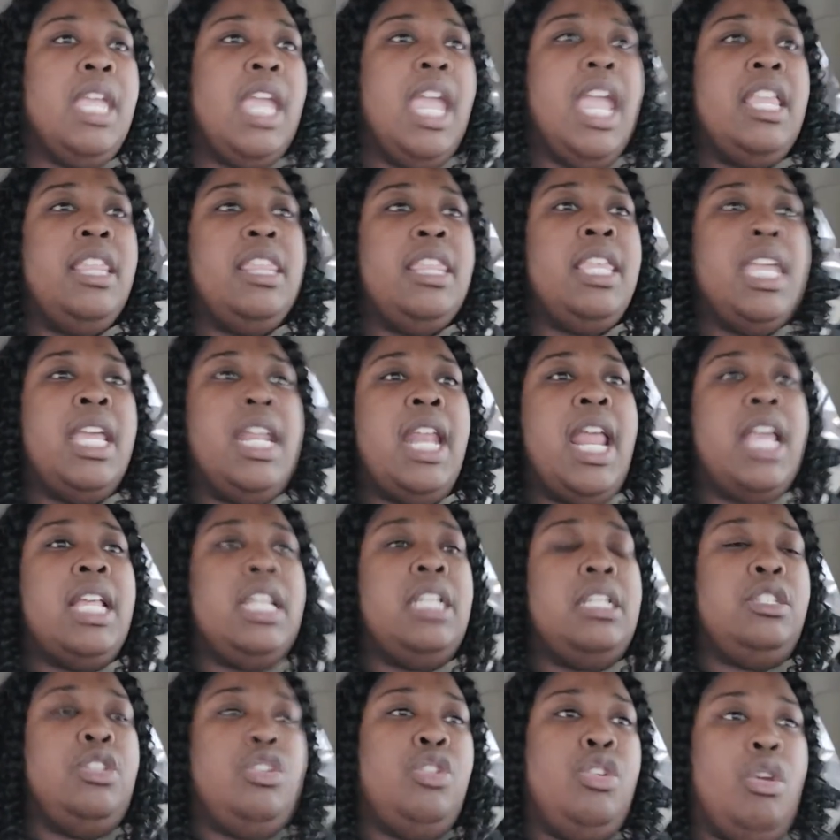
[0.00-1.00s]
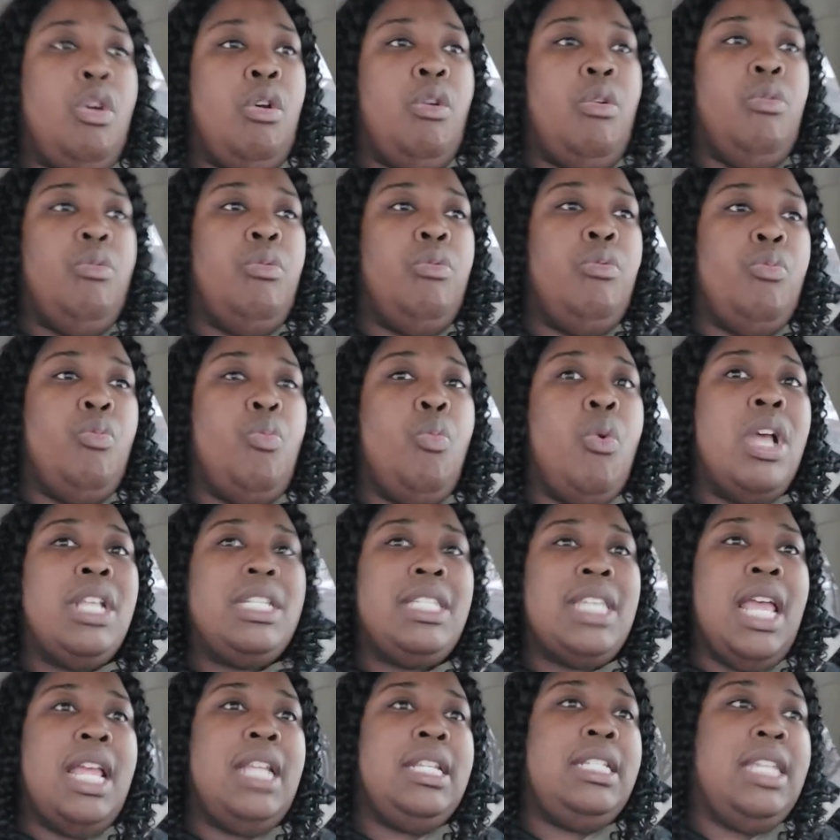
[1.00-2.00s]
and then I, you know,
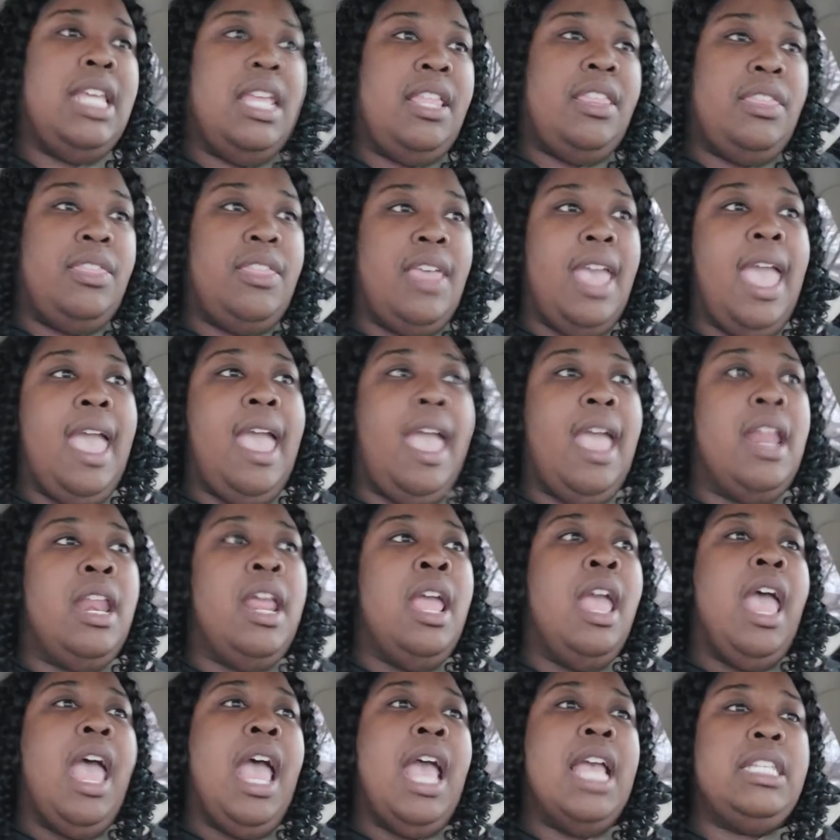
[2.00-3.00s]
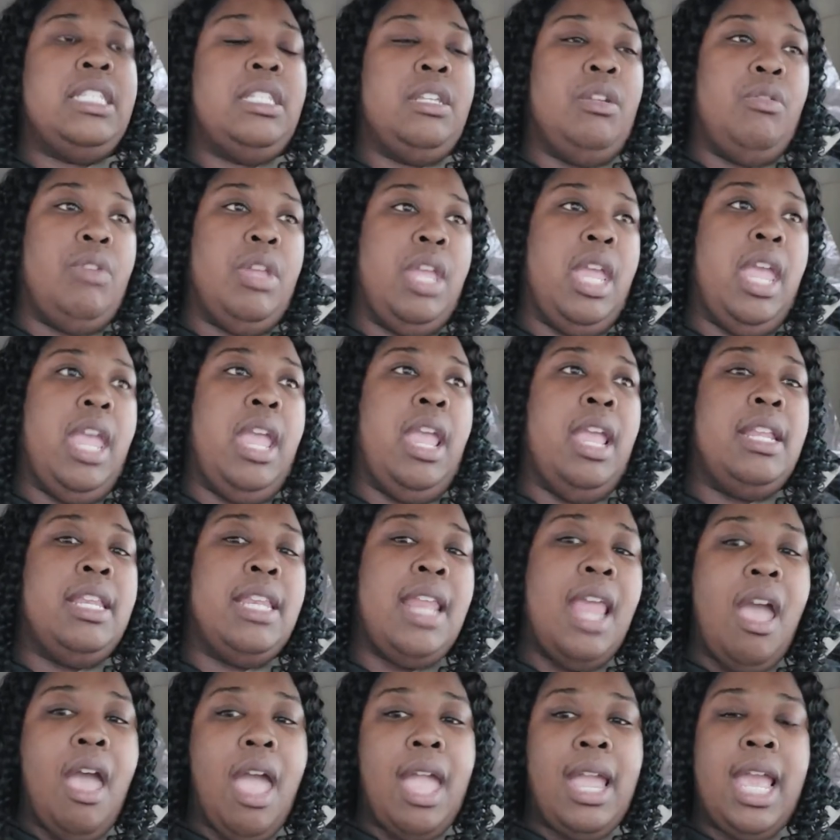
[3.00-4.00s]
once I did that, I said, okay,
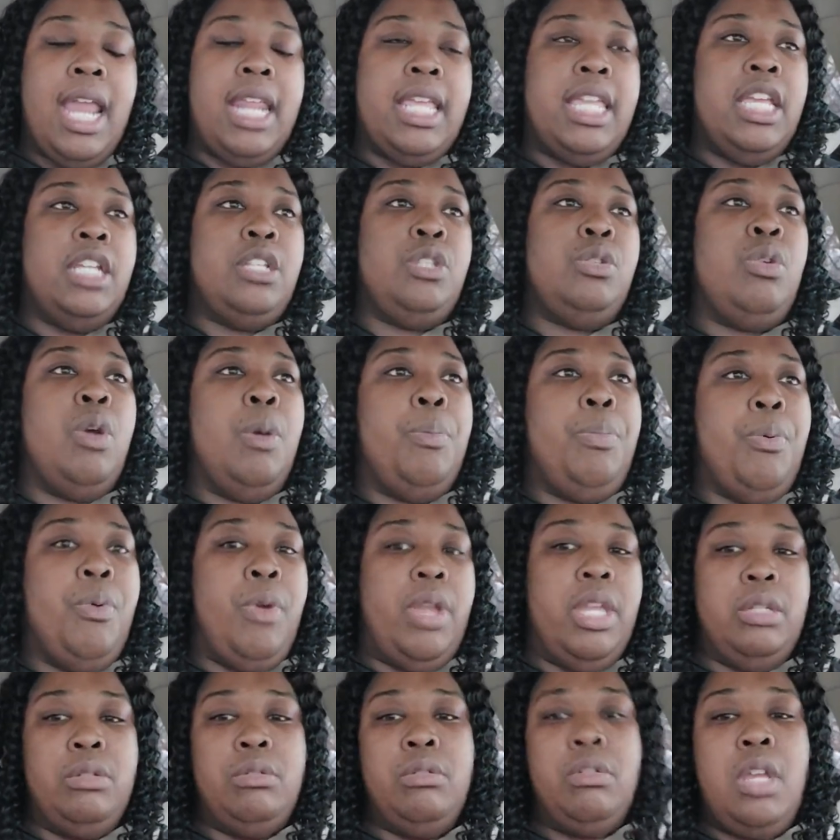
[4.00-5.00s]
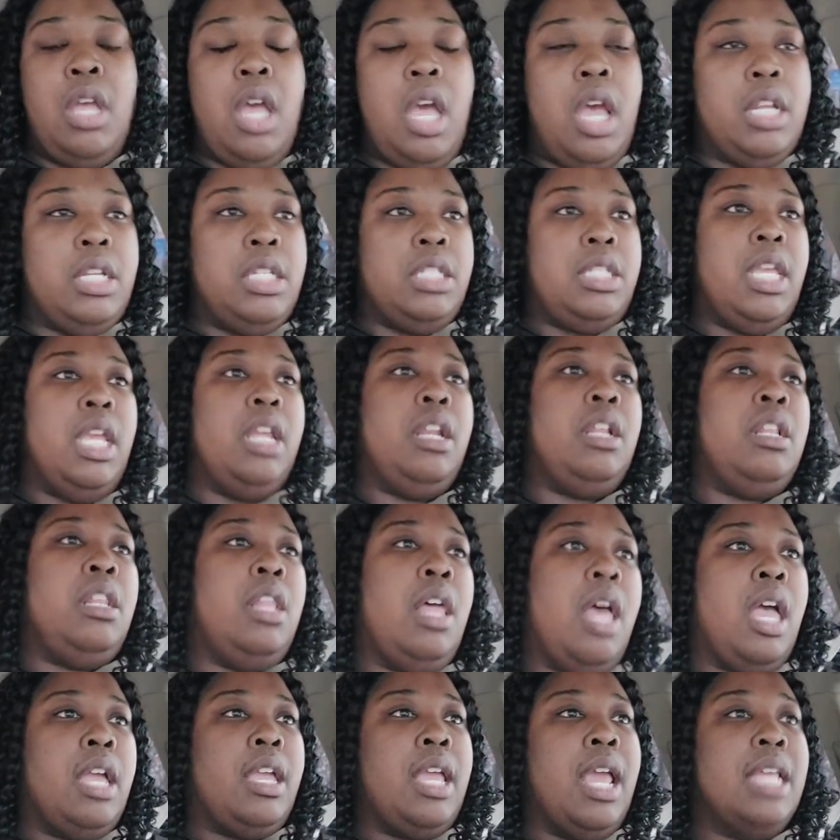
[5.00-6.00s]
now I got to get to a point. Oh, God, it's 8
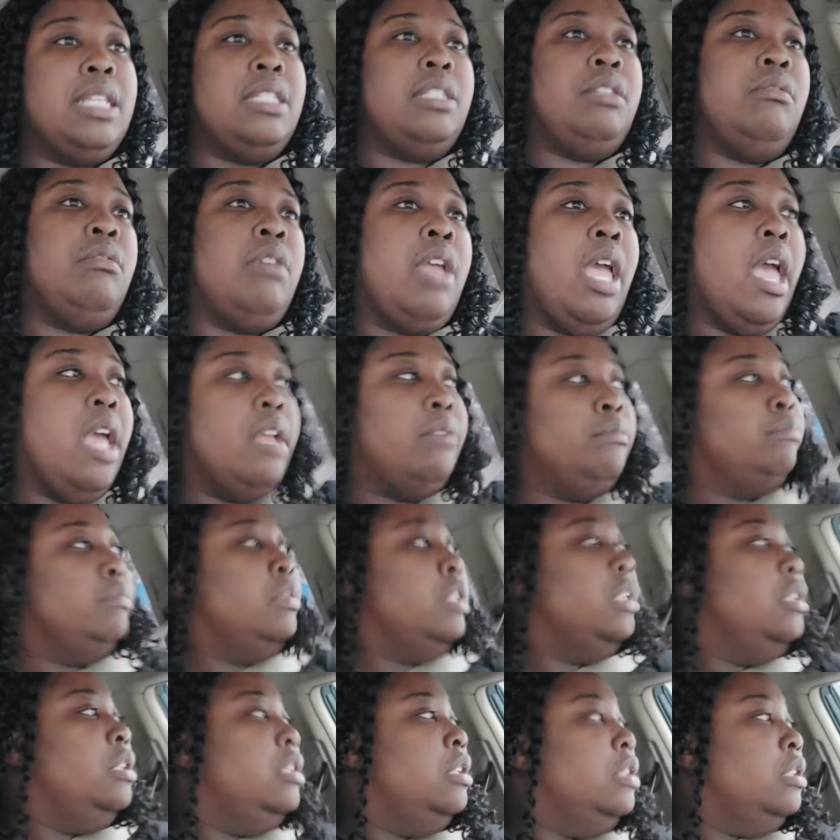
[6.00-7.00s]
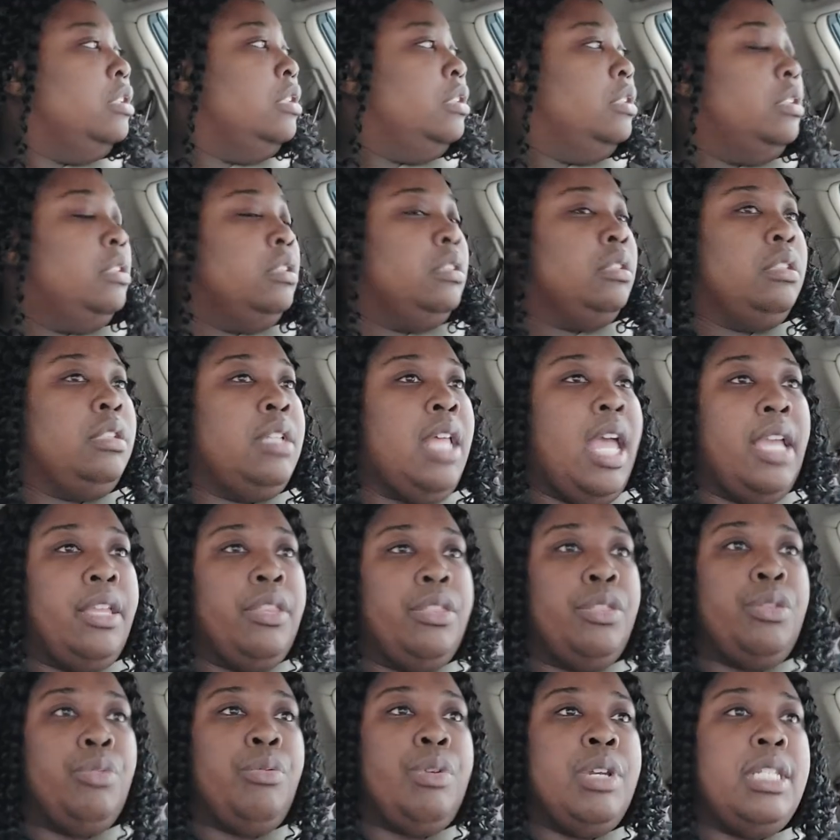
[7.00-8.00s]
o'clock. I still got
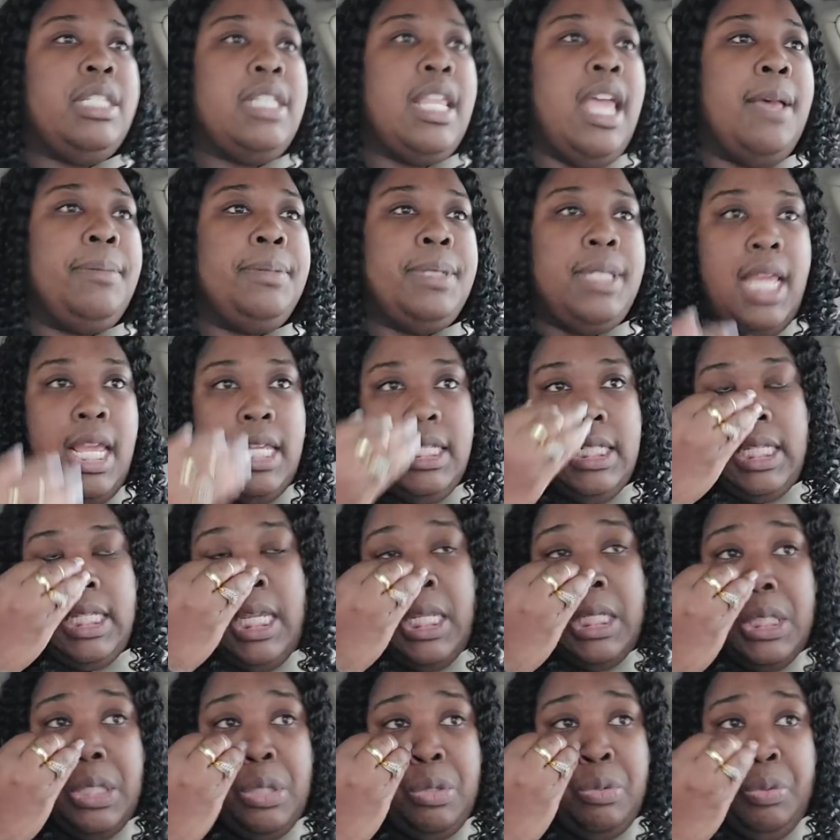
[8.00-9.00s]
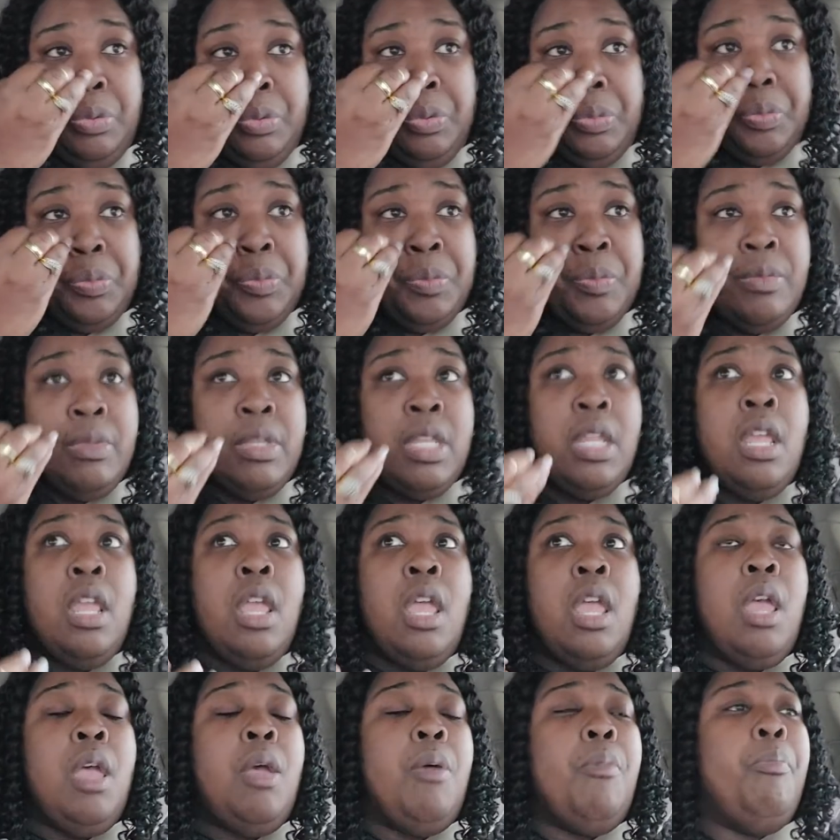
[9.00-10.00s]
like three stop signs to get through.
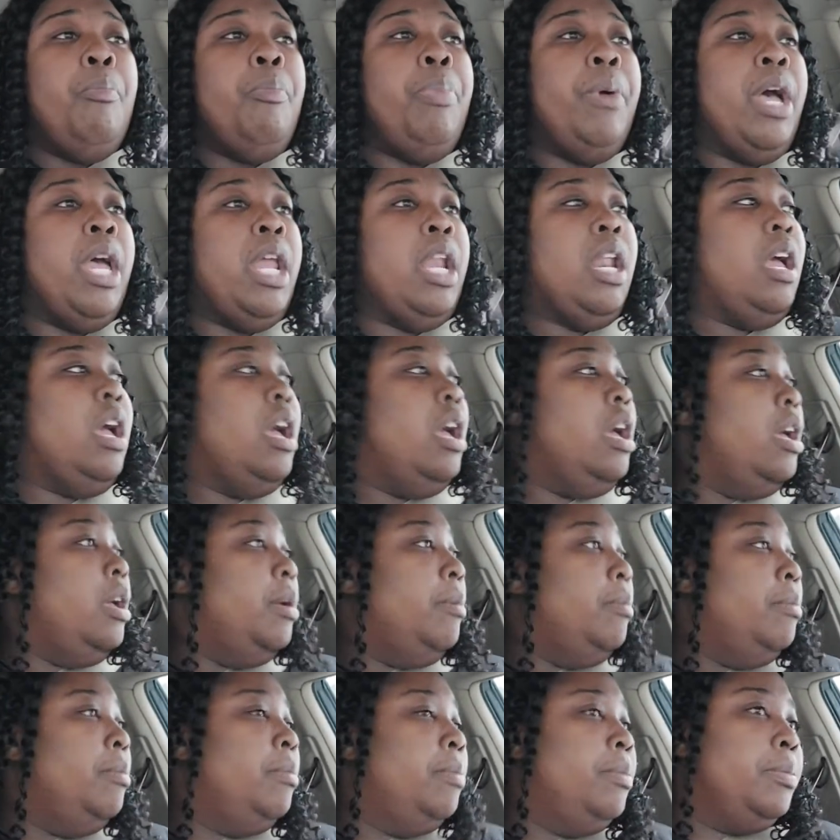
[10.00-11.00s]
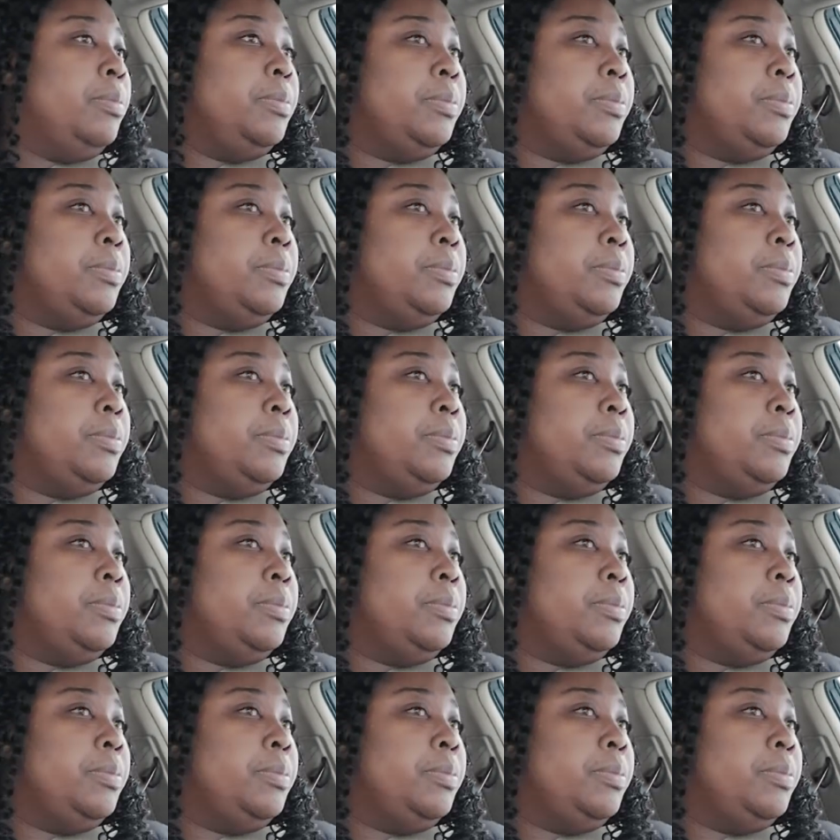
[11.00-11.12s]
But um,